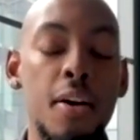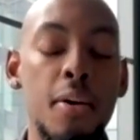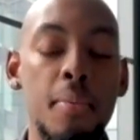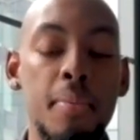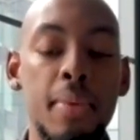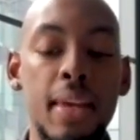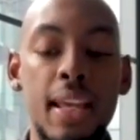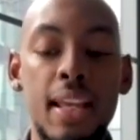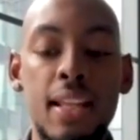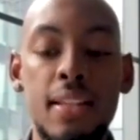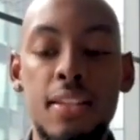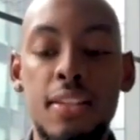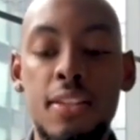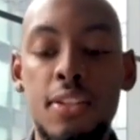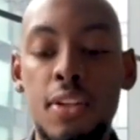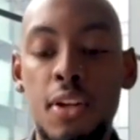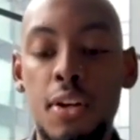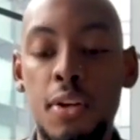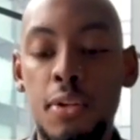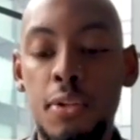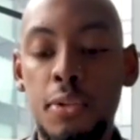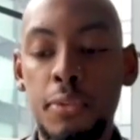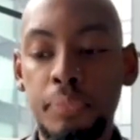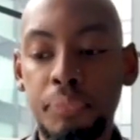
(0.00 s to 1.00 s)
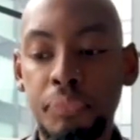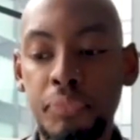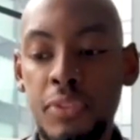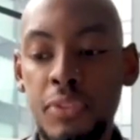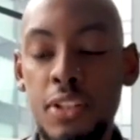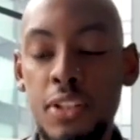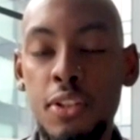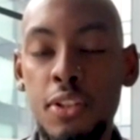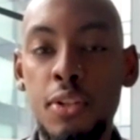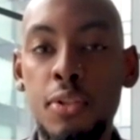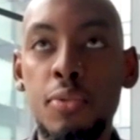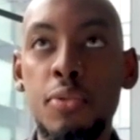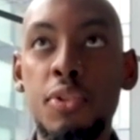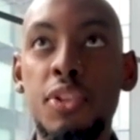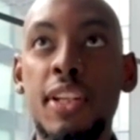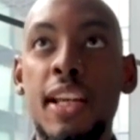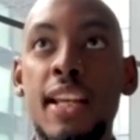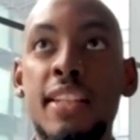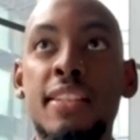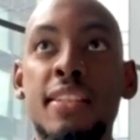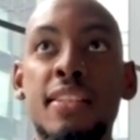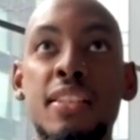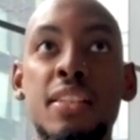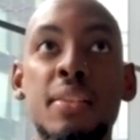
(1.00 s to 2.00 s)
And so to
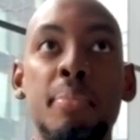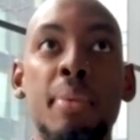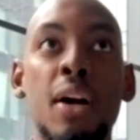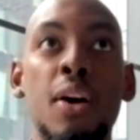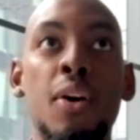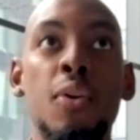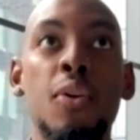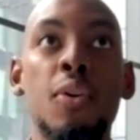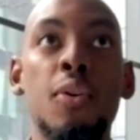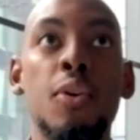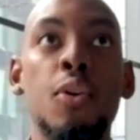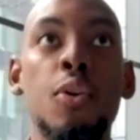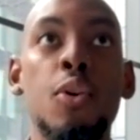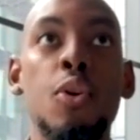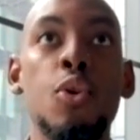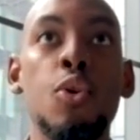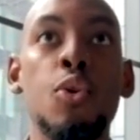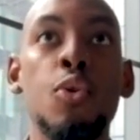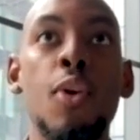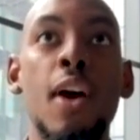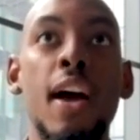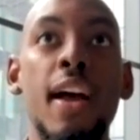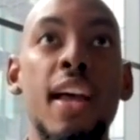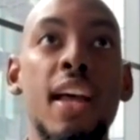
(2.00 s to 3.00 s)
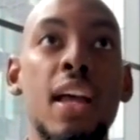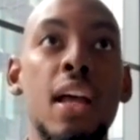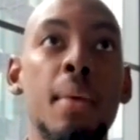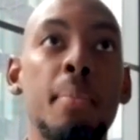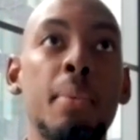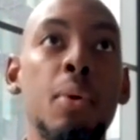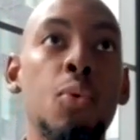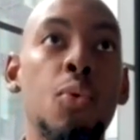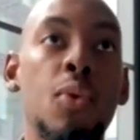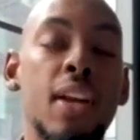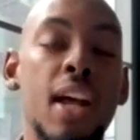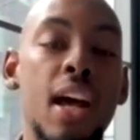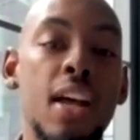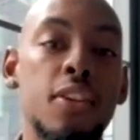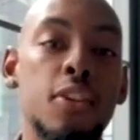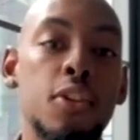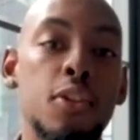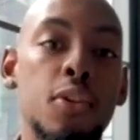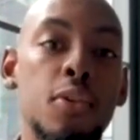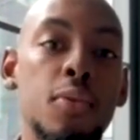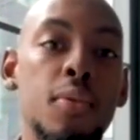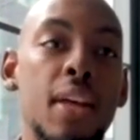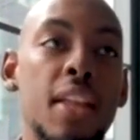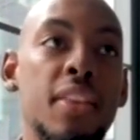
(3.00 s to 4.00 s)
do justice about who I am and
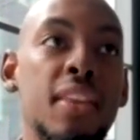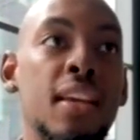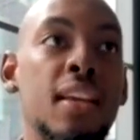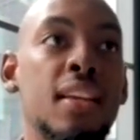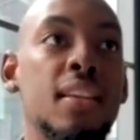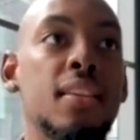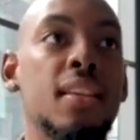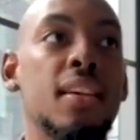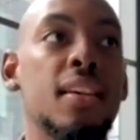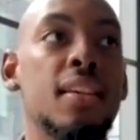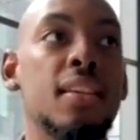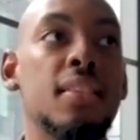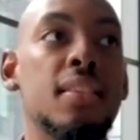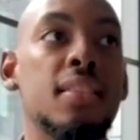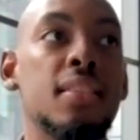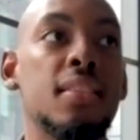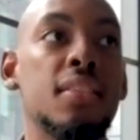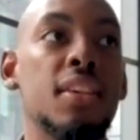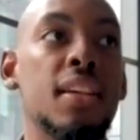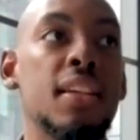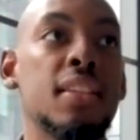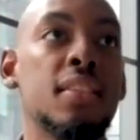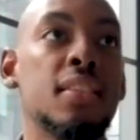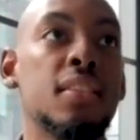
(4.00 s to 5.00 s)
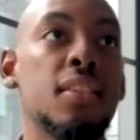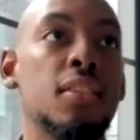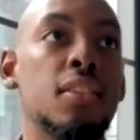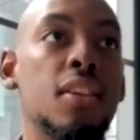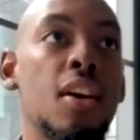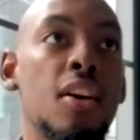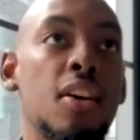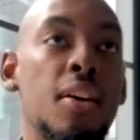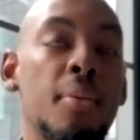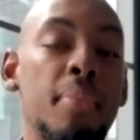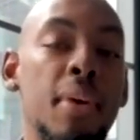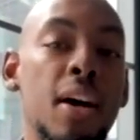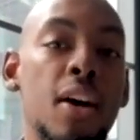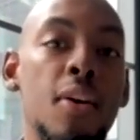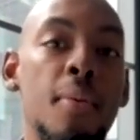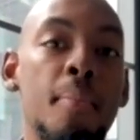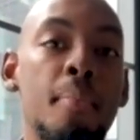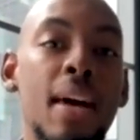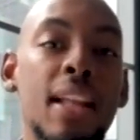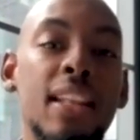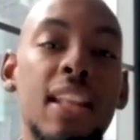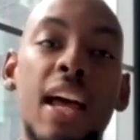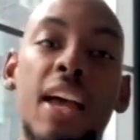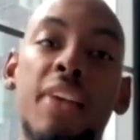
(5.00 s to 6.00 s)
what I do, I think it does justice to talk
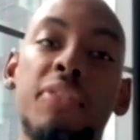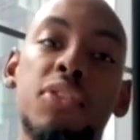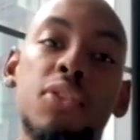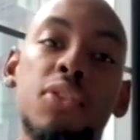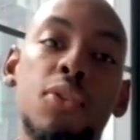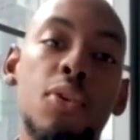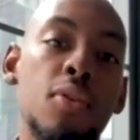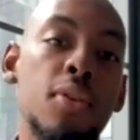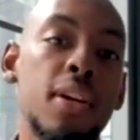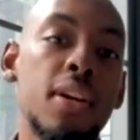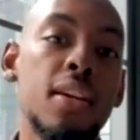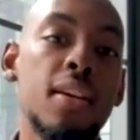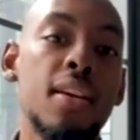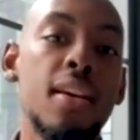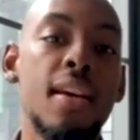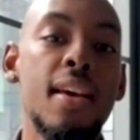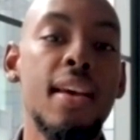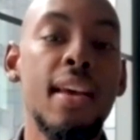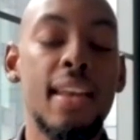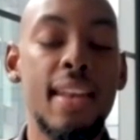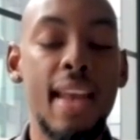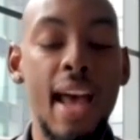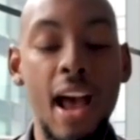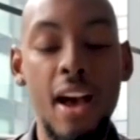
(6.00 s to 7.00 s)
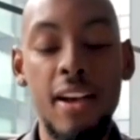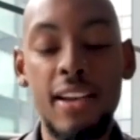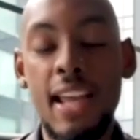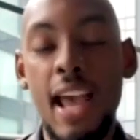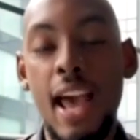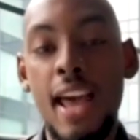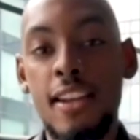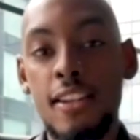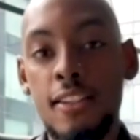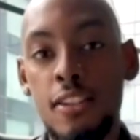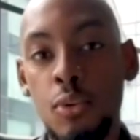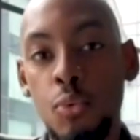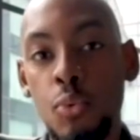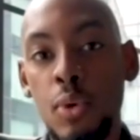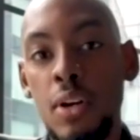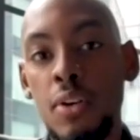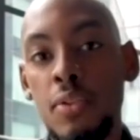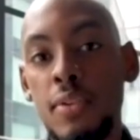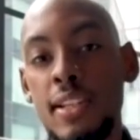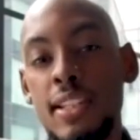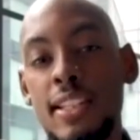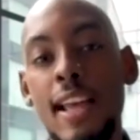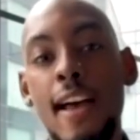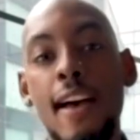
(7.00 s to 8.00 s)
about my life story and how I got
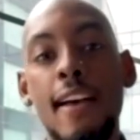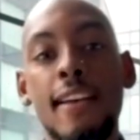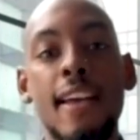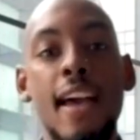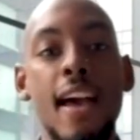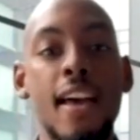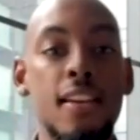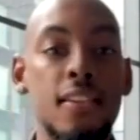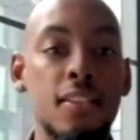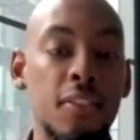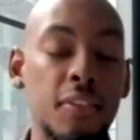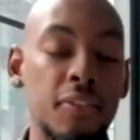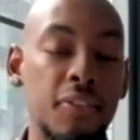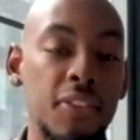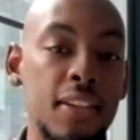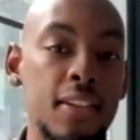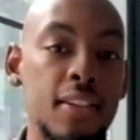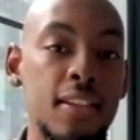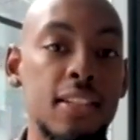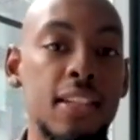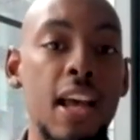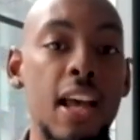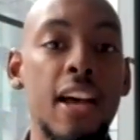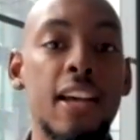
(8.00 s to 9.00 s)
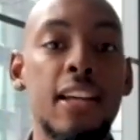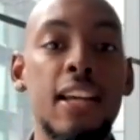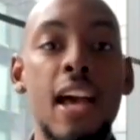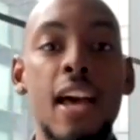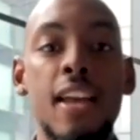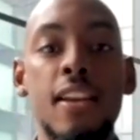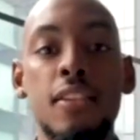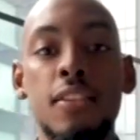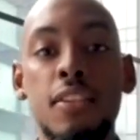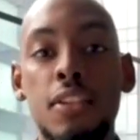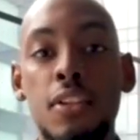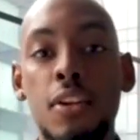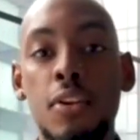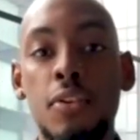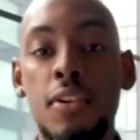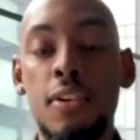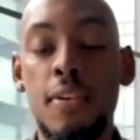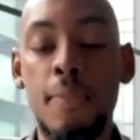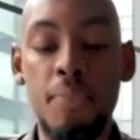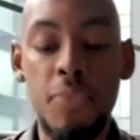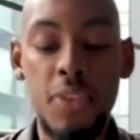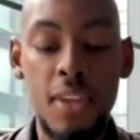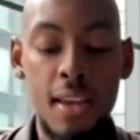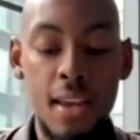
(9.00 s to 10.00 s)
into wellness, how I got into fitness, how I got
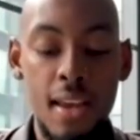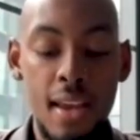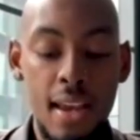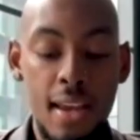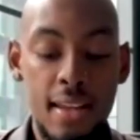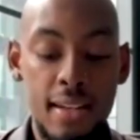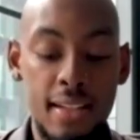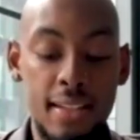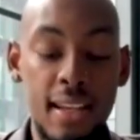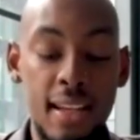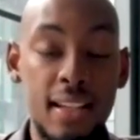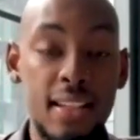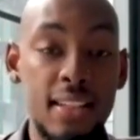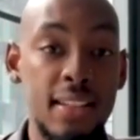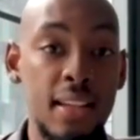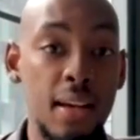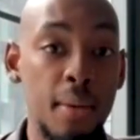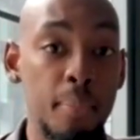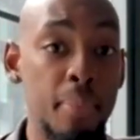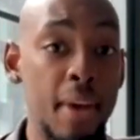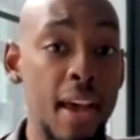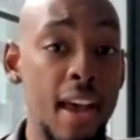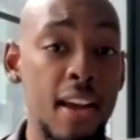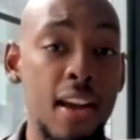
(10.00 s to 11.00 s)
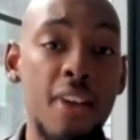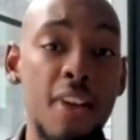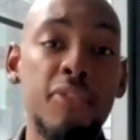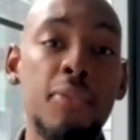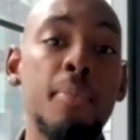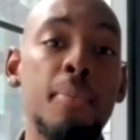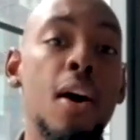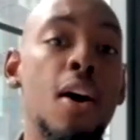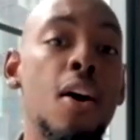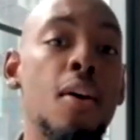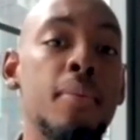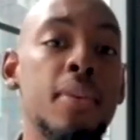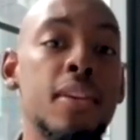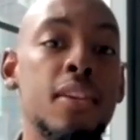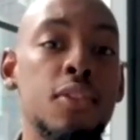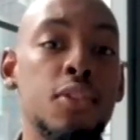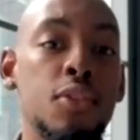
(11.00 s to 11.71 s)
into yoga. To take a step back, I'm from